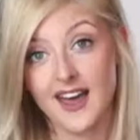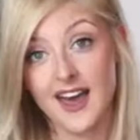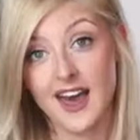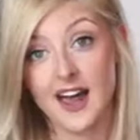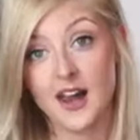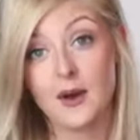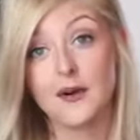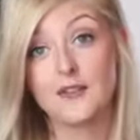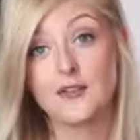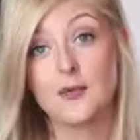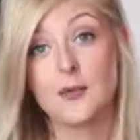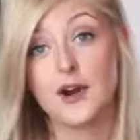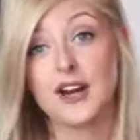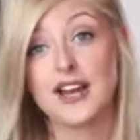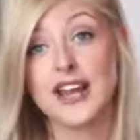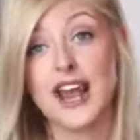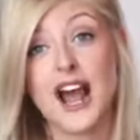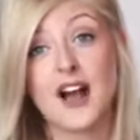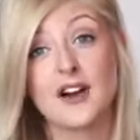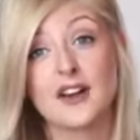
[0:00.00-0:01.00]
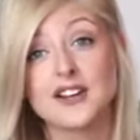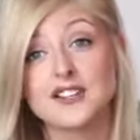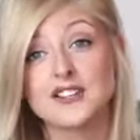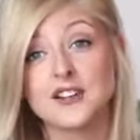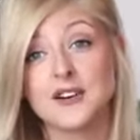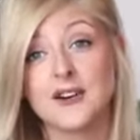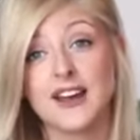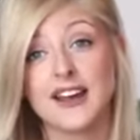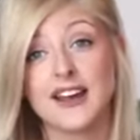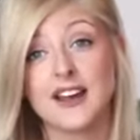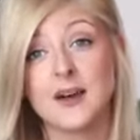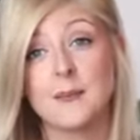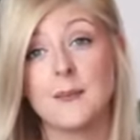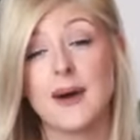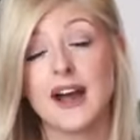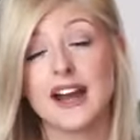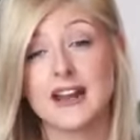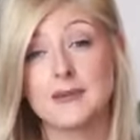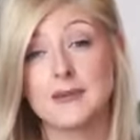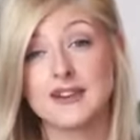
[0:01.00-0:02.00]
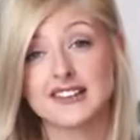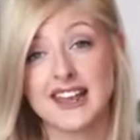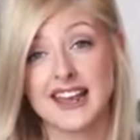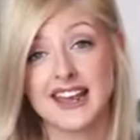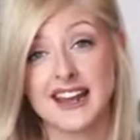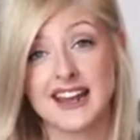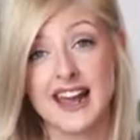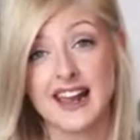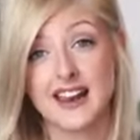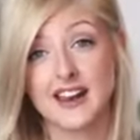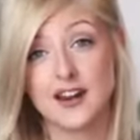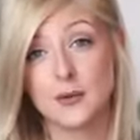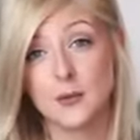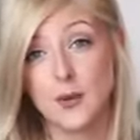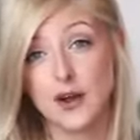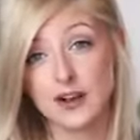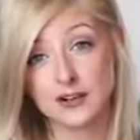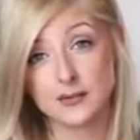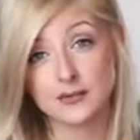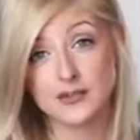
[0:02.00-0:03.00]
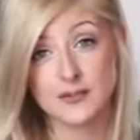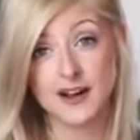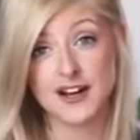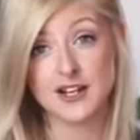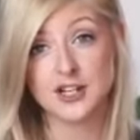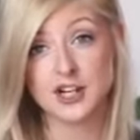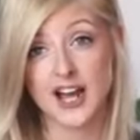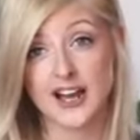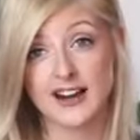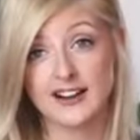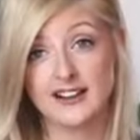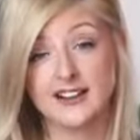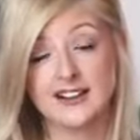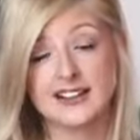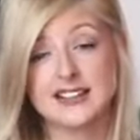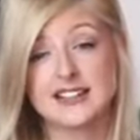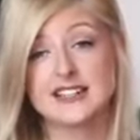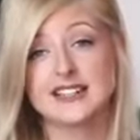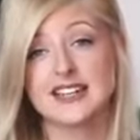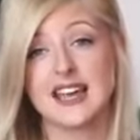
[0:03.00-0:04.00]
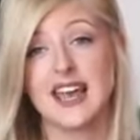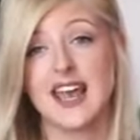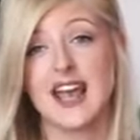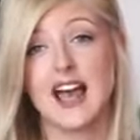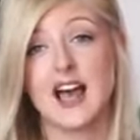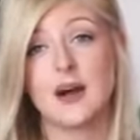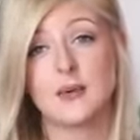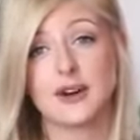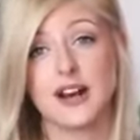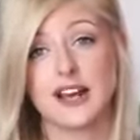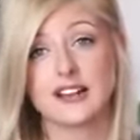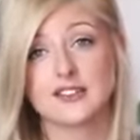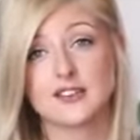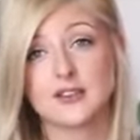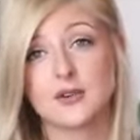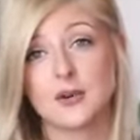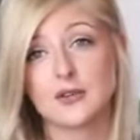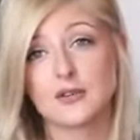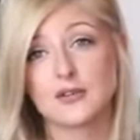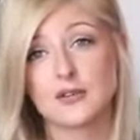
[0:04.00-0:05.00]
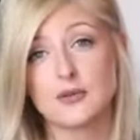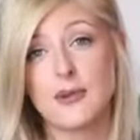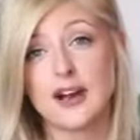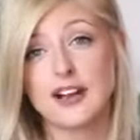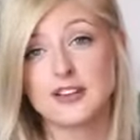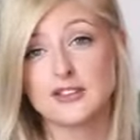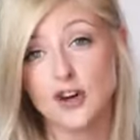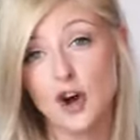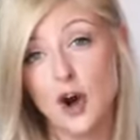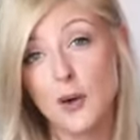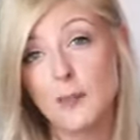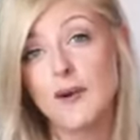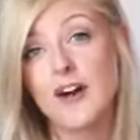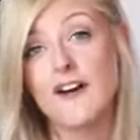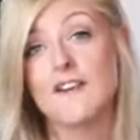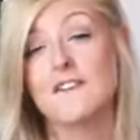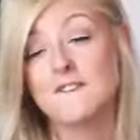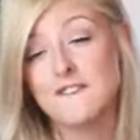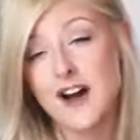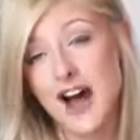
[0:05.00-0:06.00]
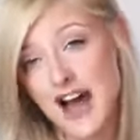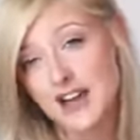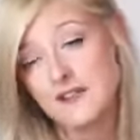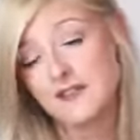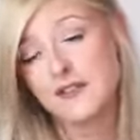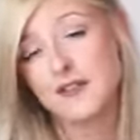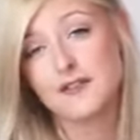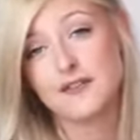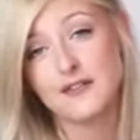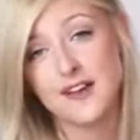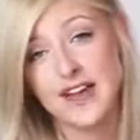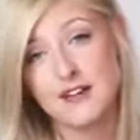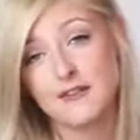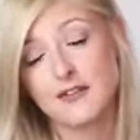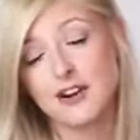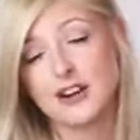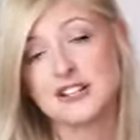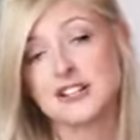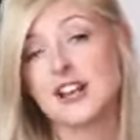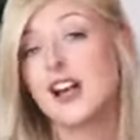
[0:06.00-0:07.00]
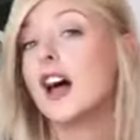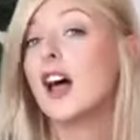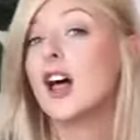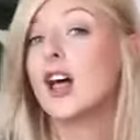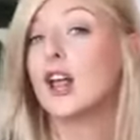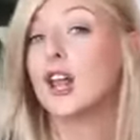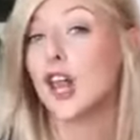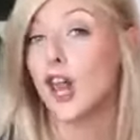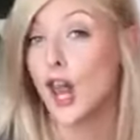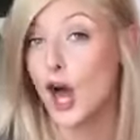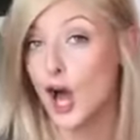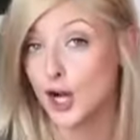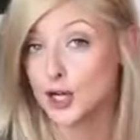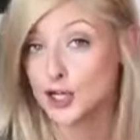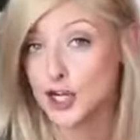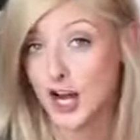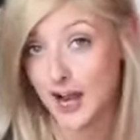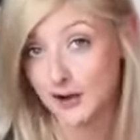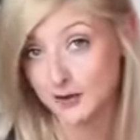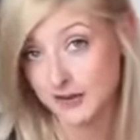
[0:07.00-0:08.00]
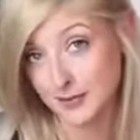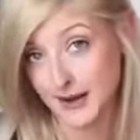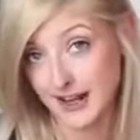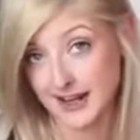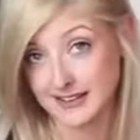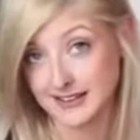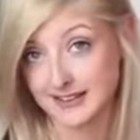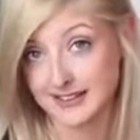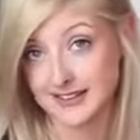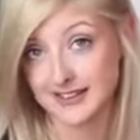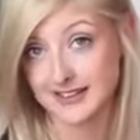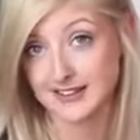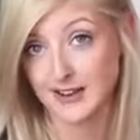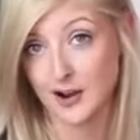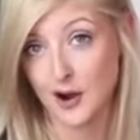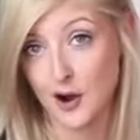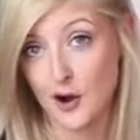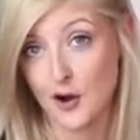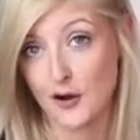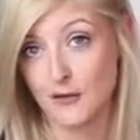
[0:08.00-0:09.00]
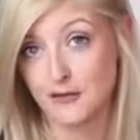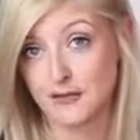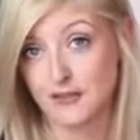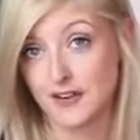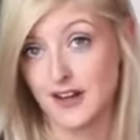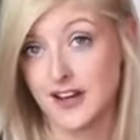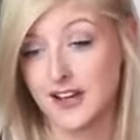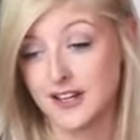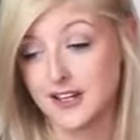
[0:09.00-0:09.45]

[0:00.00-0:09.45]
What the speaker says: Hello everybody, how are you doing? My name is Kaylee Allen and welcome to my channel, and today I would like to go through my top 5 favorite large houseplants of